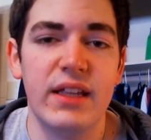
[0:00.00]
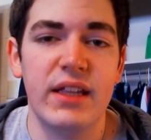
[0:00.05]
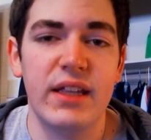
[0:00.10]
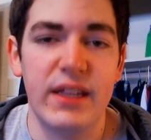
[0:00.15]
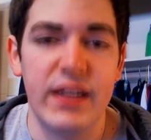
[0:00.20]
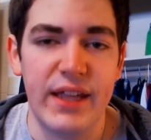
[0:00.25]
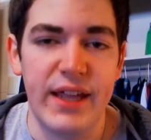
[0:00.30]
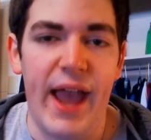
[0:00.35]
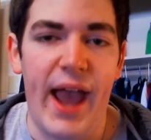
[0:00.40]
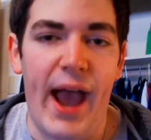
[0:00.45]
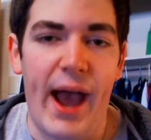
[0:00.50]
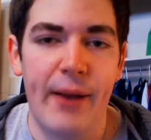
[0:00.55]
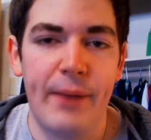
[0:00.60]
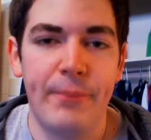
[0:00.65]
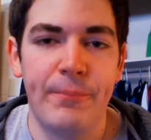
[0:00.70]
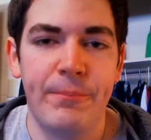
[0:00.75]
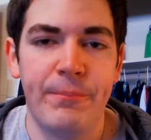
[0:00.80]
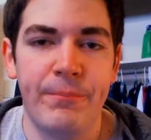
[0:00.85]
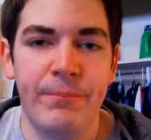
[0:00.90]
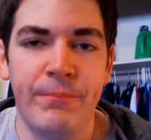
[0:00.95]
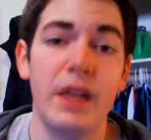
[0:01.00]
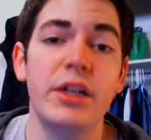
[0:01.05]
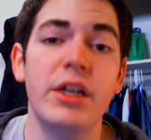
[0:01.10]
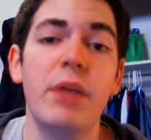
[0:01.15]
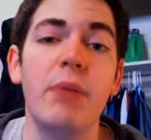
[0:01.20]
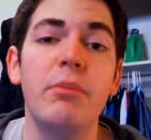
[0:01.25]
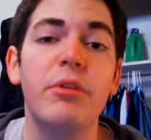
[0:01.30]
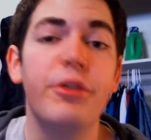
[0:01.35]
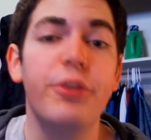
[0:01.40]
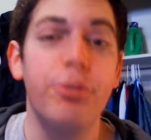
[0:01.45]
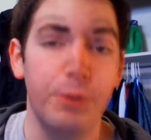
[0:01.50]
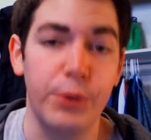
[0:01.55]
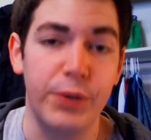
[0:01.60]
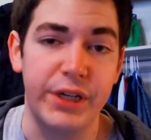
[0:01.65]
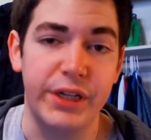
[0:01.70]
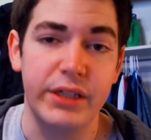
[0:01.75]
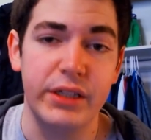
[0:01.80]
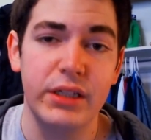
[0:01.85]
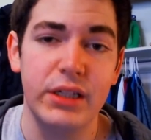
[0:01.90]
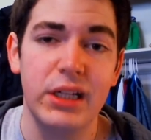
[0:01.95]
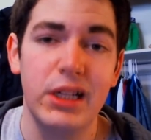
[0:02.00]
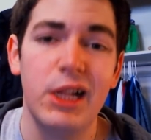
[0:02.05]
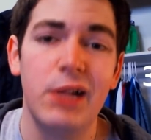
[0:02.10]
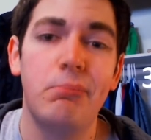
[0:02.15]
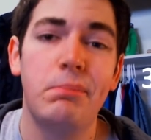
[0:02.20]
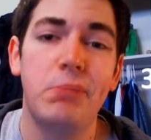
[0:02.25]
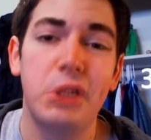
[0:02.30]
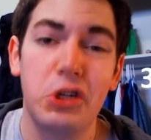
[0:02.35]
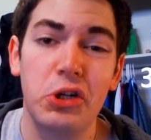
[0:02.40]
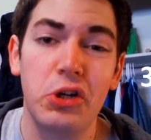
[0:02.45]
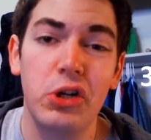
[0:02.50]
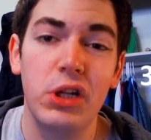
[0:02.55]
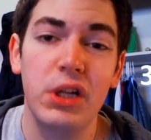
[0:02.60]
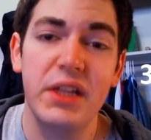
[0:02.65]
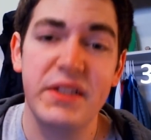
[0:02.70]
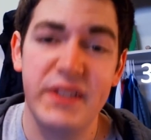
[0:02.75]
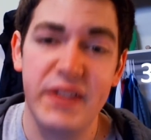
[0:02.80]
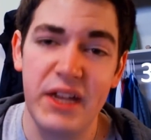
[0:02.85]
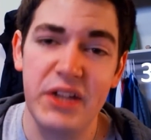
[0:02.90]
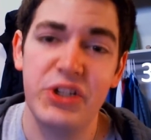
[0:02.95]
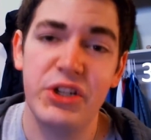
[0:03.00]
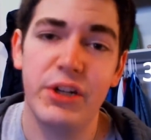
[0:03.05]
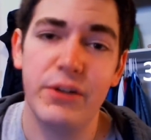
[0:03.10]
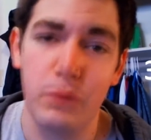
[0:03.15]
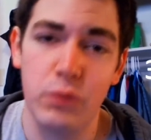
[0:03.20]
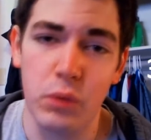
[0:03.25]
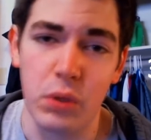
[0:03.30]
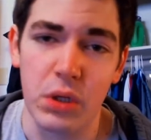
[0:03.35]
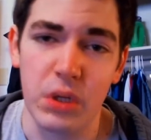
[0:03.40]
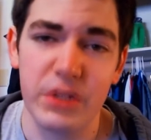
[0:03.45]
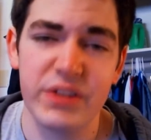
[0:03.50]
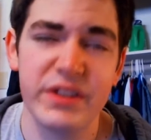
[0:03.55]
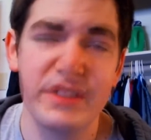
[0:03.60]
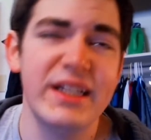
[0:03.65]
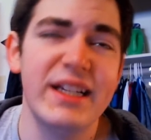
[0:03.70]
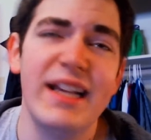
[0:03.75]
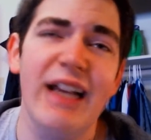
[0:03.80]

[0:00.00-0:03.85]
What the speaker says: Yeah. Number three, pluralization of words.